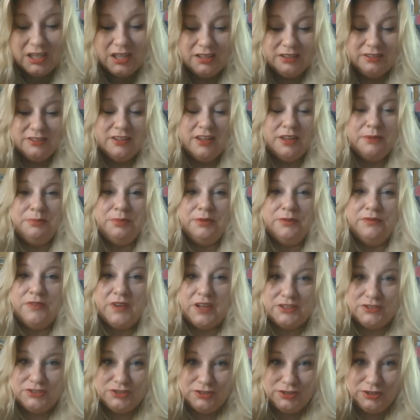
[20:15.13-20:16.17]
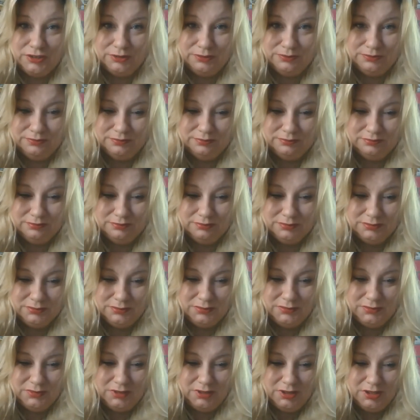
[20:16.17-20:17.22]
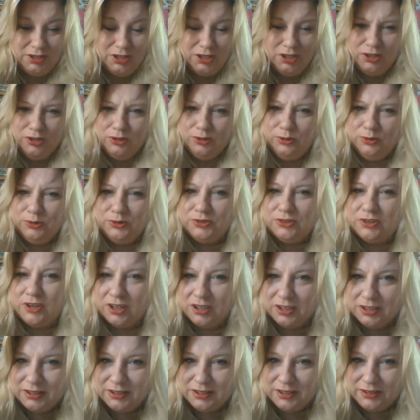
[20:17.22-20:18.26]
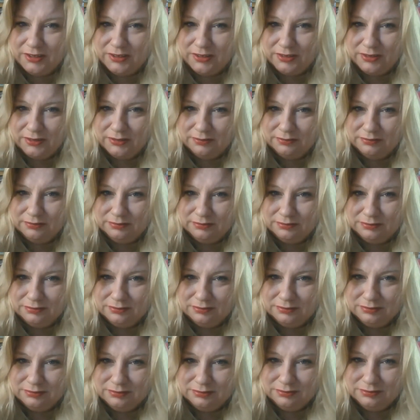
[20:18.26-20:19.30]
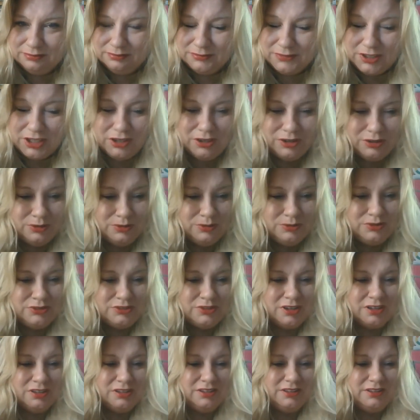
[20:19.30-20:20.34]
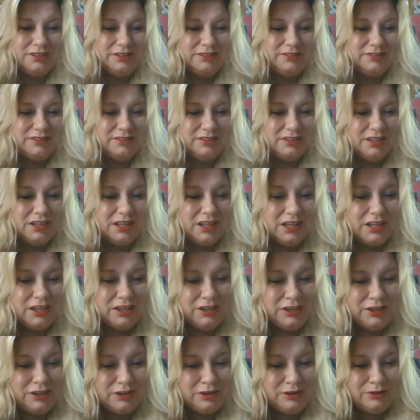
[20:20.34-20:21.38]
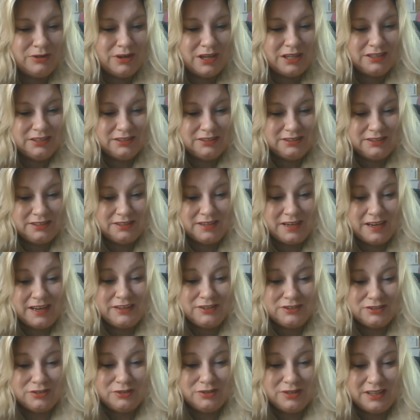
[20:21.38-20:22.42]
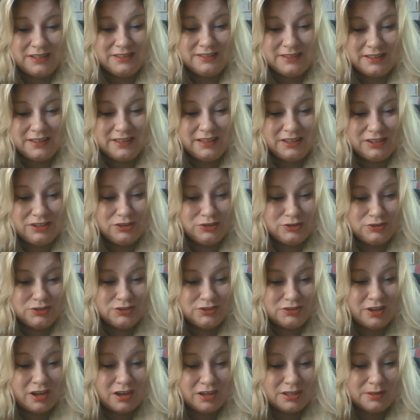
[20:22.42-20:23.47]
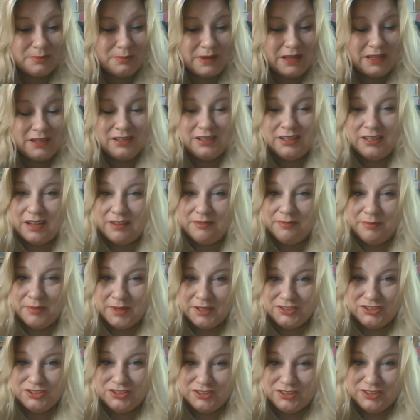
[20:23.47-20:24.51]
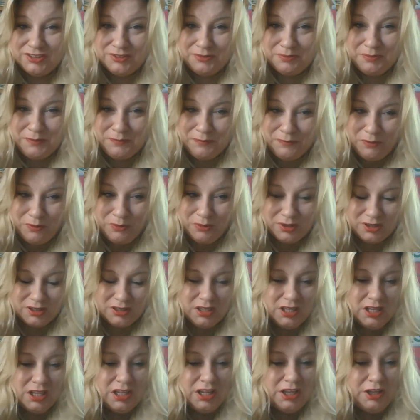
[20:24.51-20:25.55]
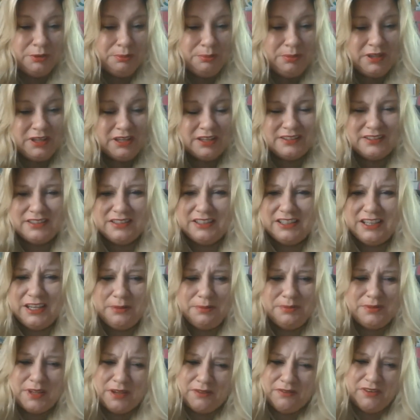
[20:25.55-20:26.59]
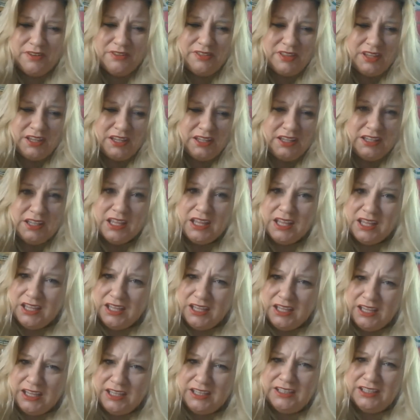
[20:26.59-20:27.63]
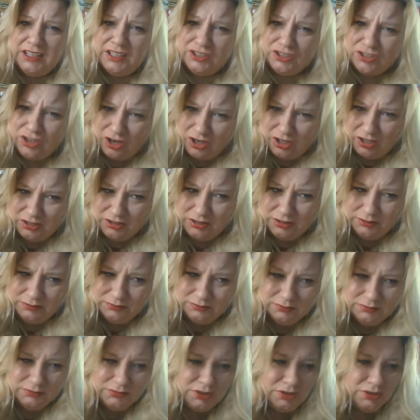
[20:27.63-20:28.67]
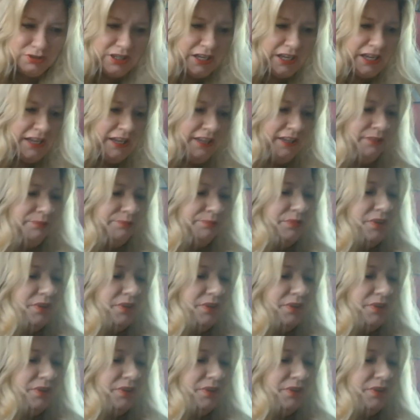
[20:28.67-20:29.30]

It's unprofessional. Who started this? Who started this? On the Today Show, they said that you should talk about it. And I've mentioned this before because it keeps everything in the dark. Okay?